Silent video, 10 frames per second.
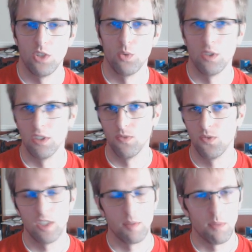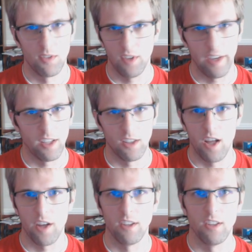which will simplify a
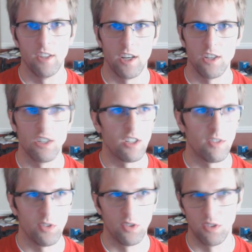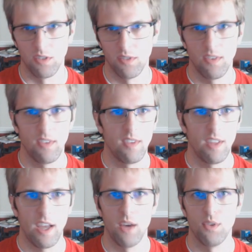lot of the logic for
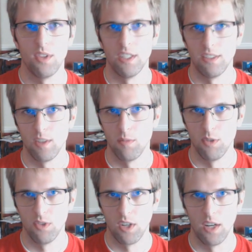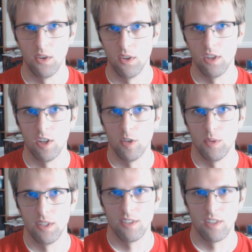how things can move around in the
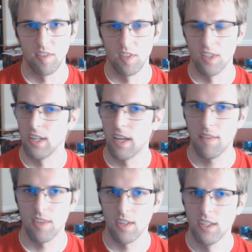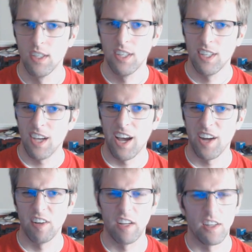hallways and everything. I haven't
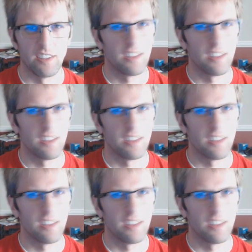ironed